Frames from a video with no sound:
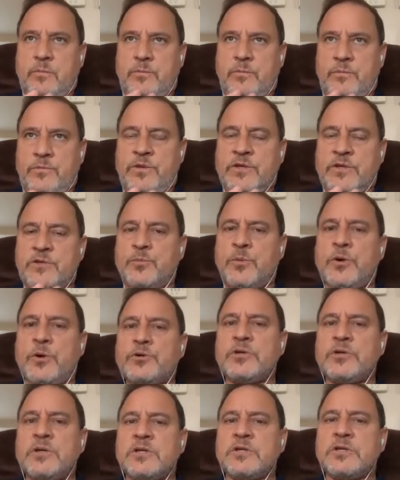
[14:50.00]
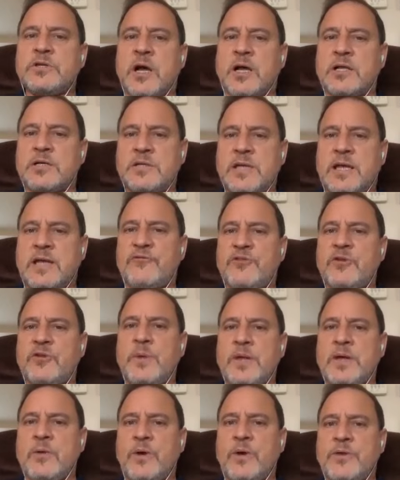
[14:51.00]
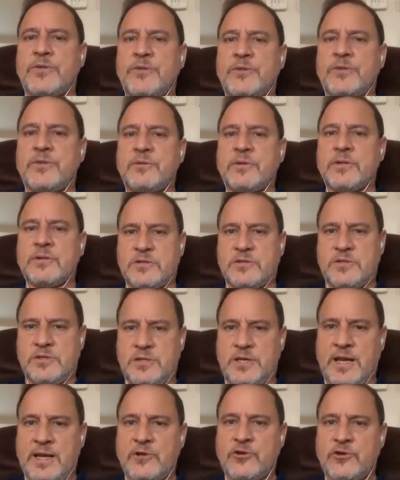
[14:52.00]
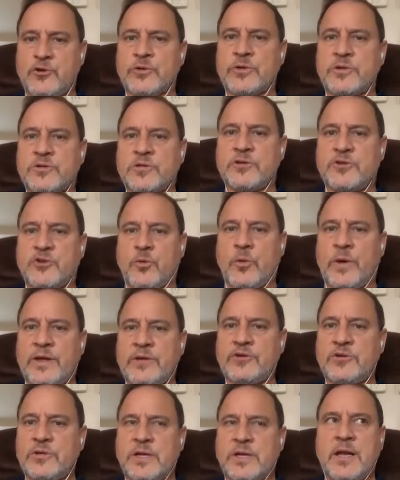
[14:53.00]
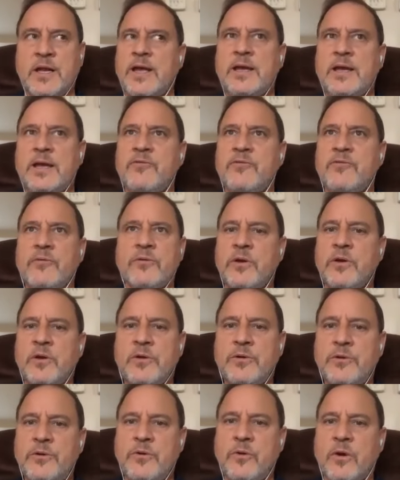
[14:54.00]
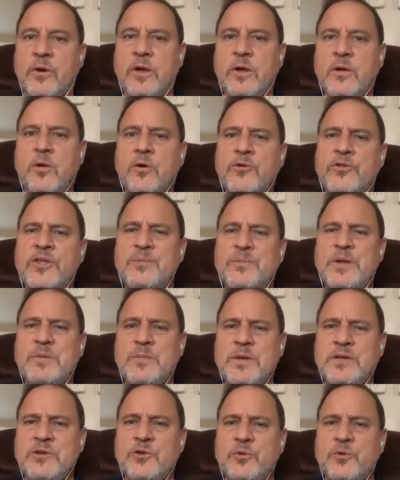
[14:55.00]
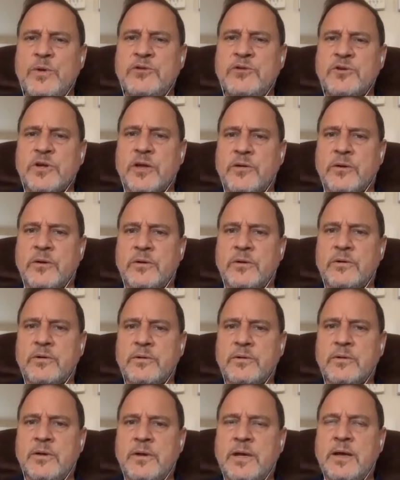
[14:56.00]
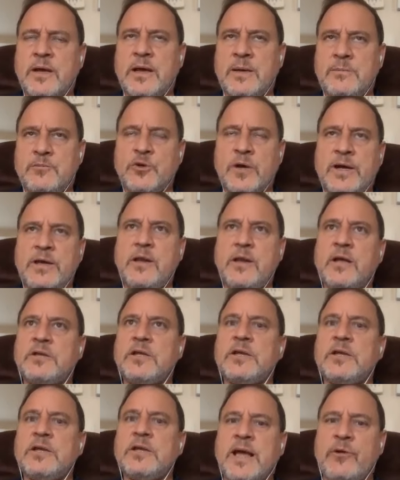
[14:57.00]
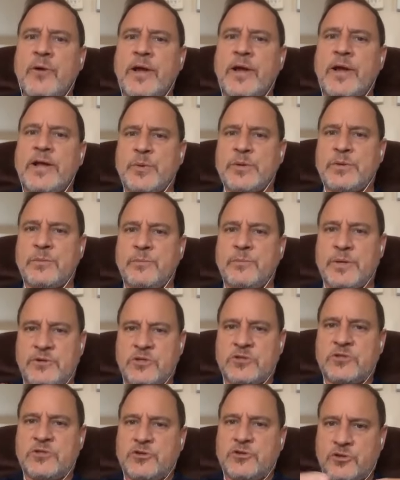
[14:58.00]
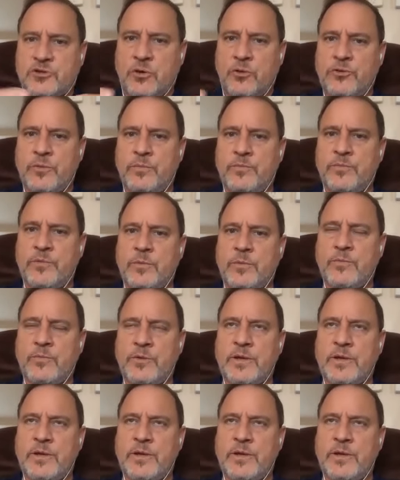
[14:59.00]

this person is not safe to be with. This is a dangerous situation. And I never knew, or they'd be mean to each other. And I, am trying not to digress, but but just to show the, the, yeah.